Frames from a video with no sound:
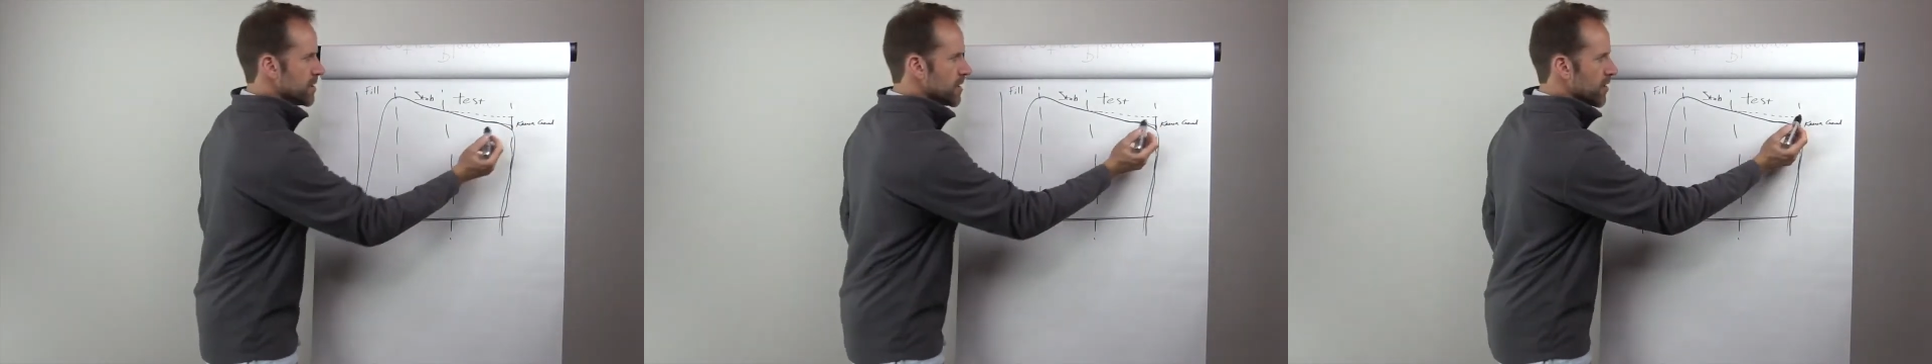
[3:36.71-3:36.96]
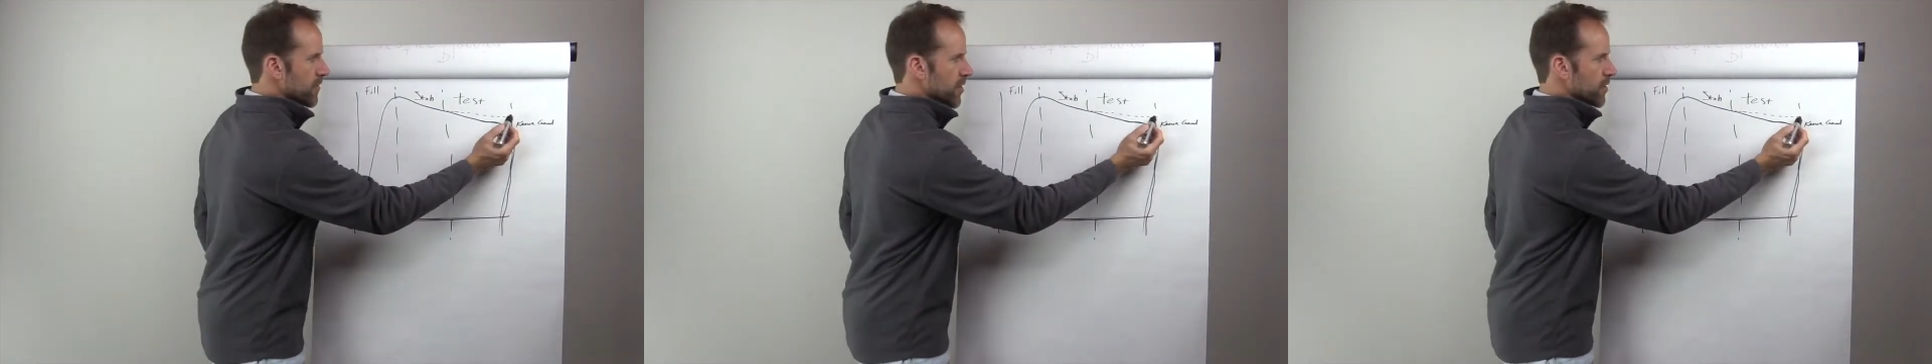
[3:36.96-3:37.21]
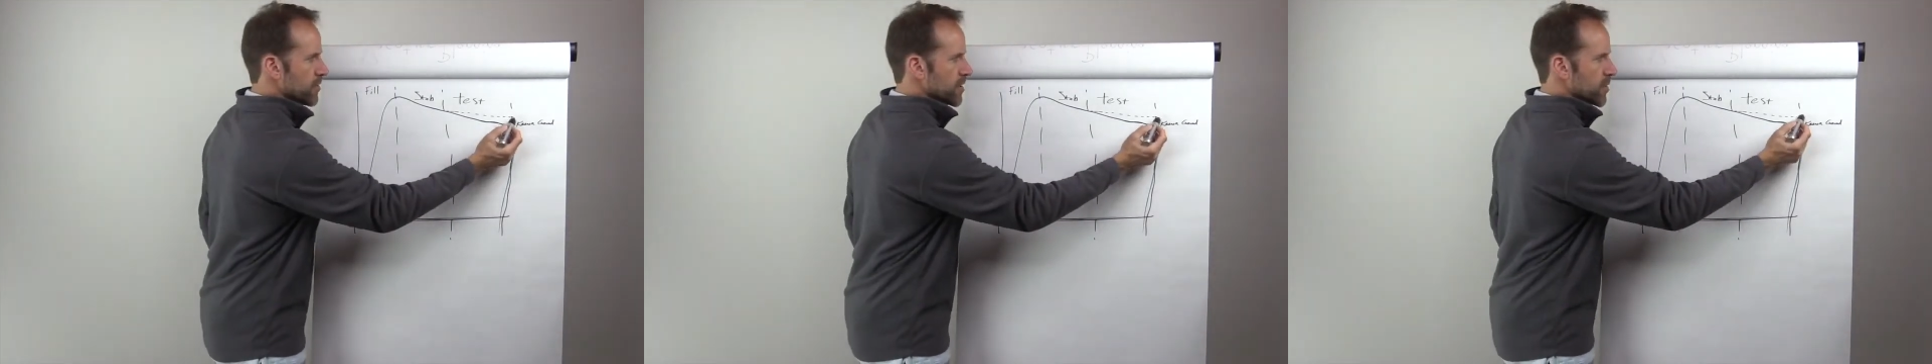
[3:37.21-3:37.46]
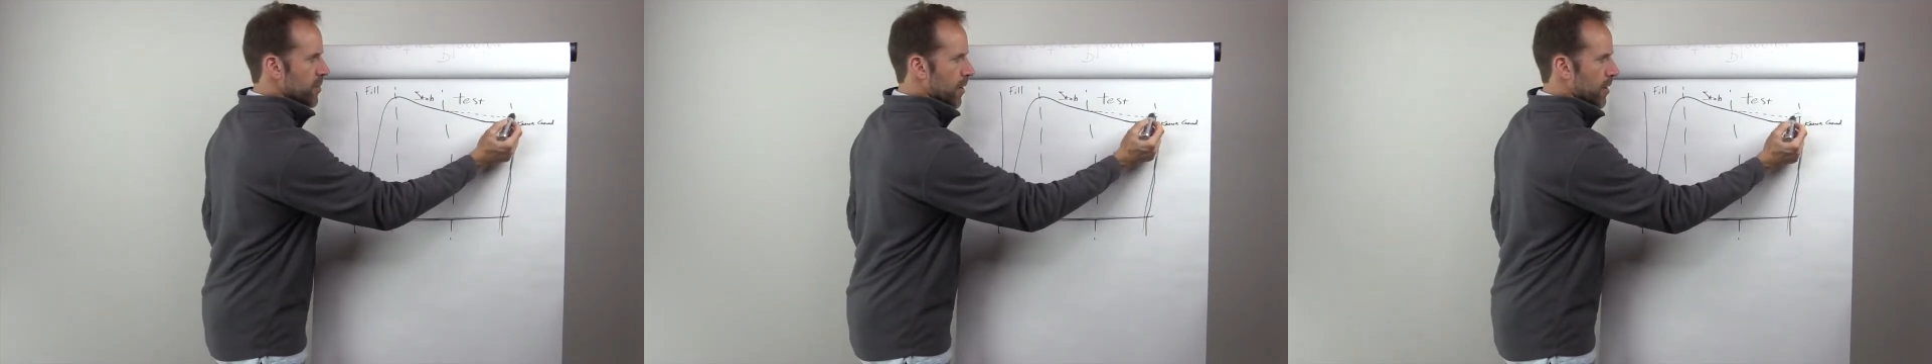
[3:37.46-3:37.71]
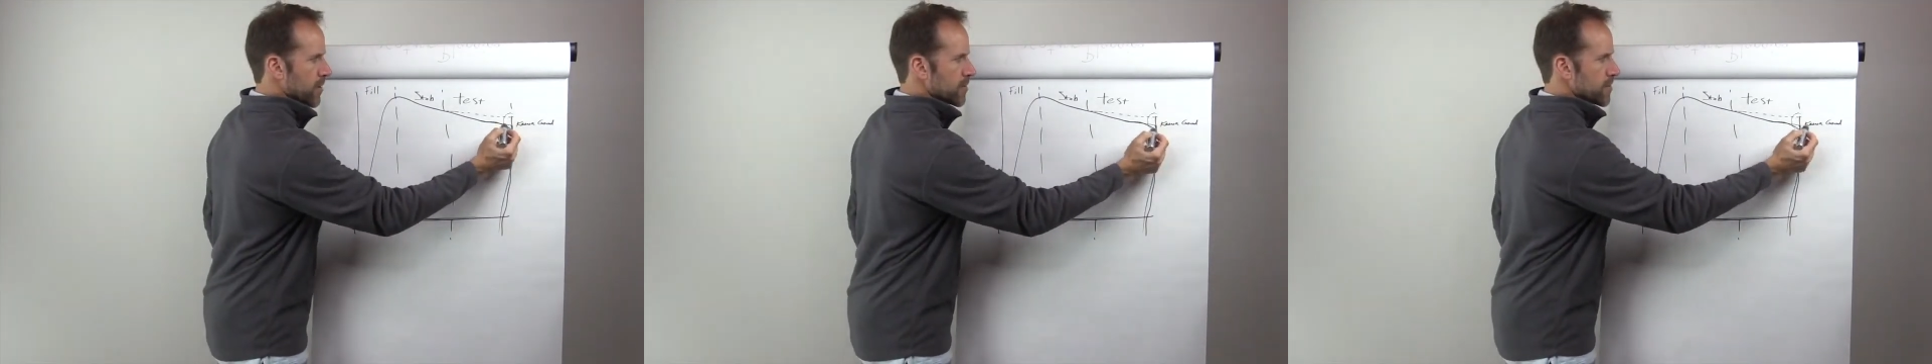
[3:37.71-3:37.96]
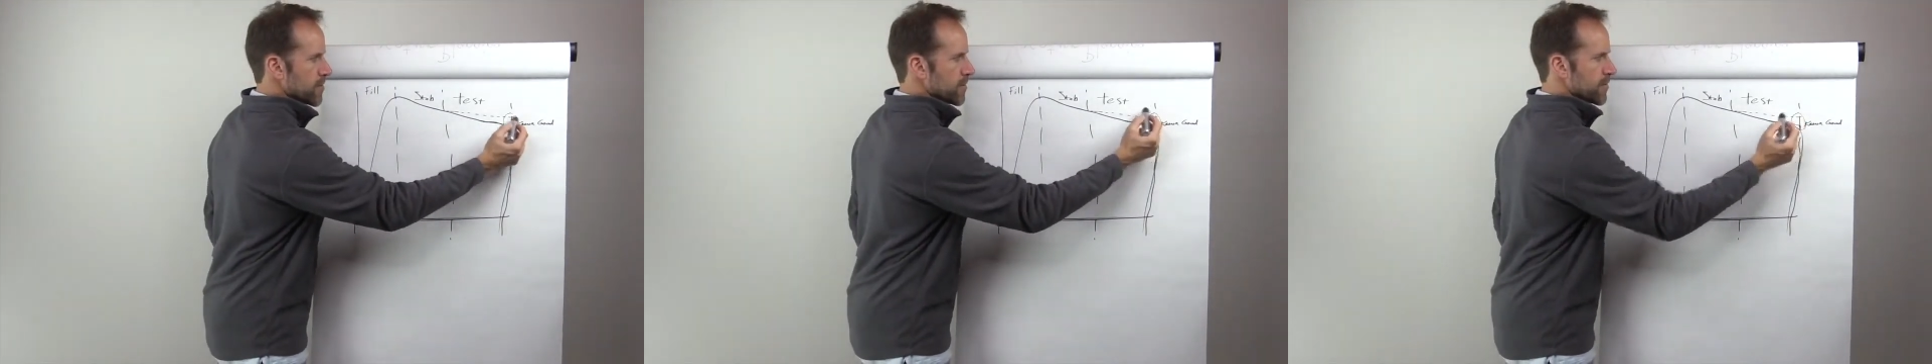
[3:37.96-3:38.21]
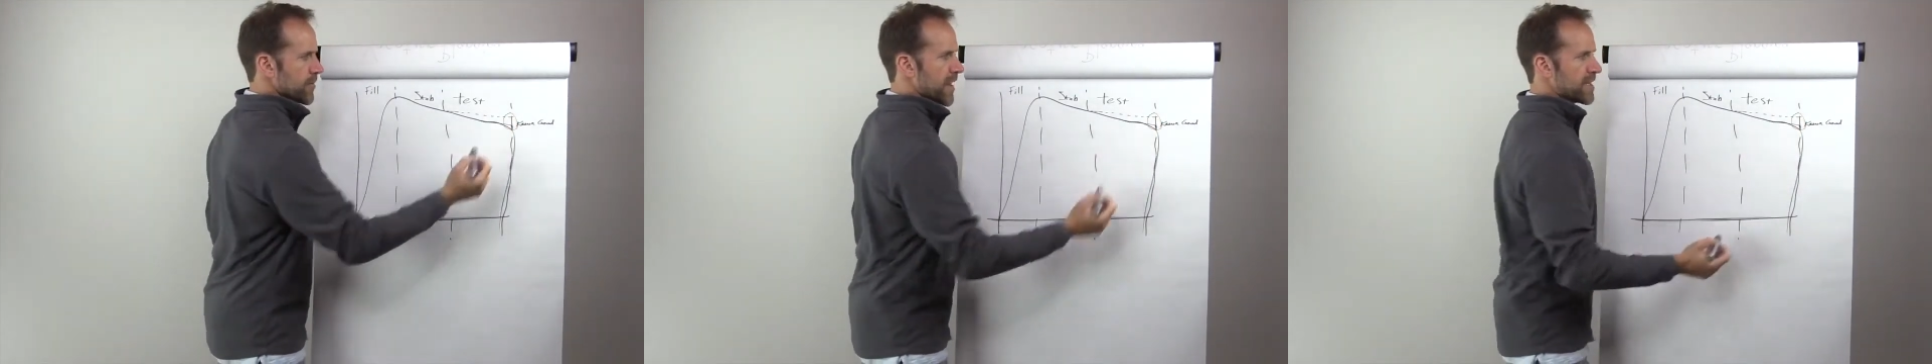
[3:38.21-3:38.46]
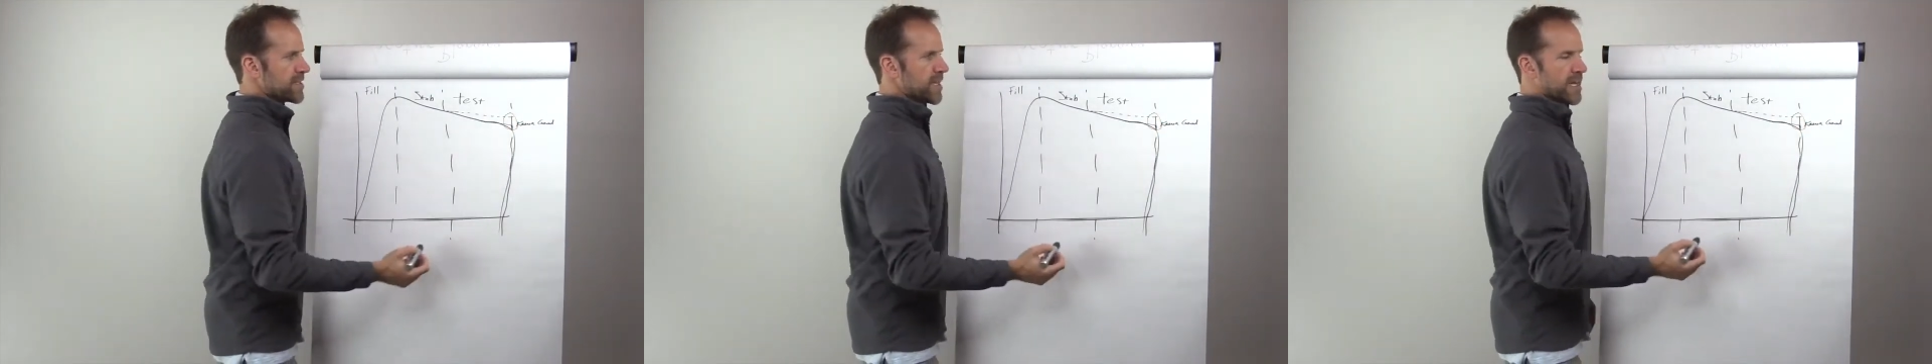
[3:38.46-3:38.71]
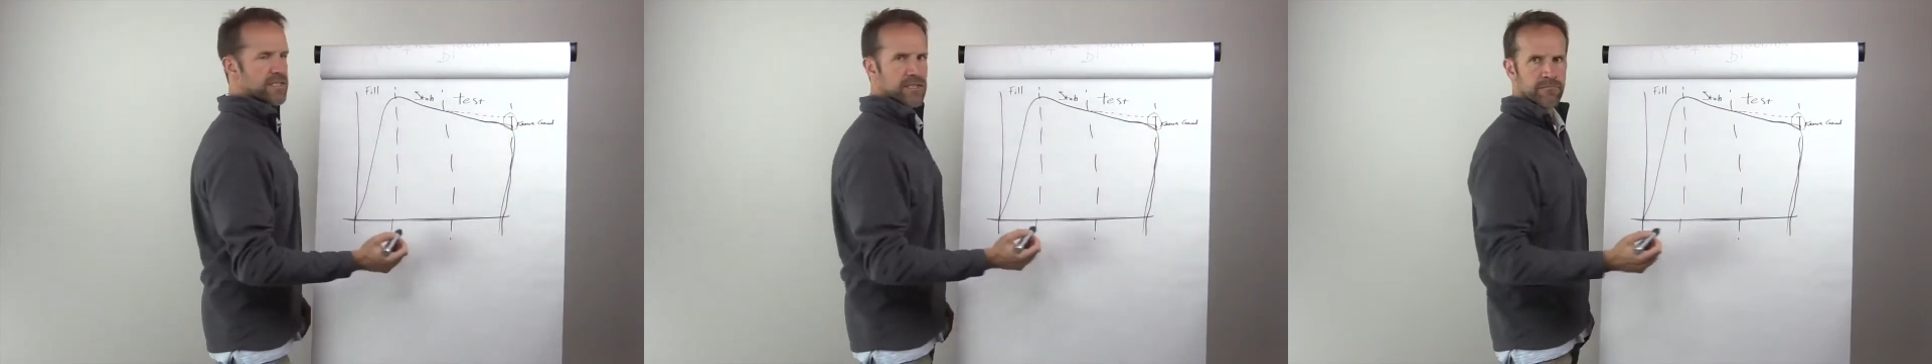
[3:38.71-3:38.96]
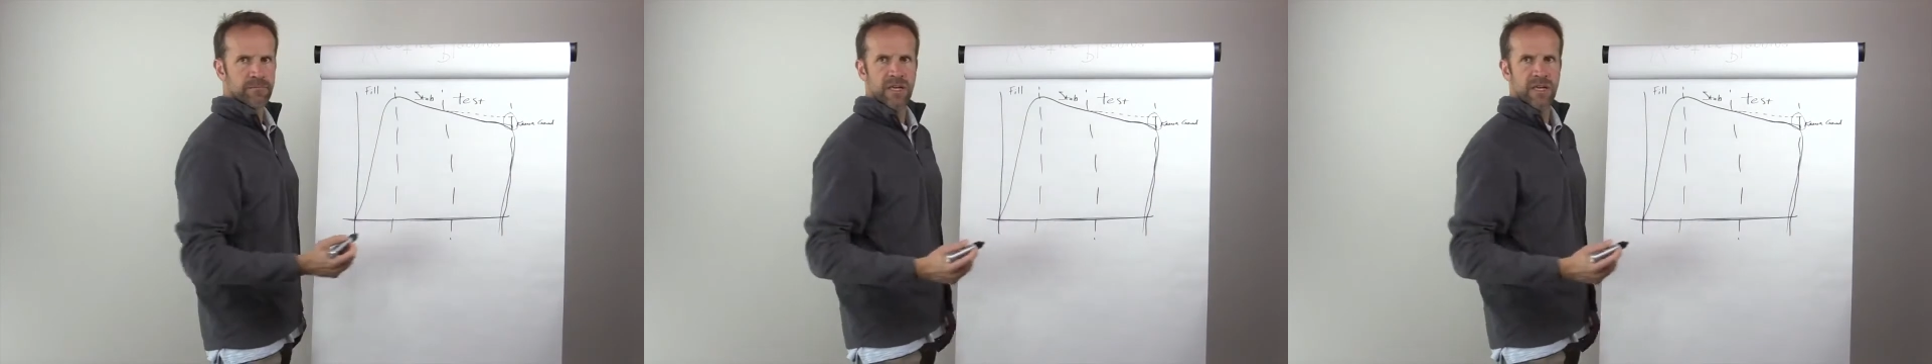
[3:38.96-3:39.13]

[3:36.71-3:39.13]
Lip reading: of our known good part through that section.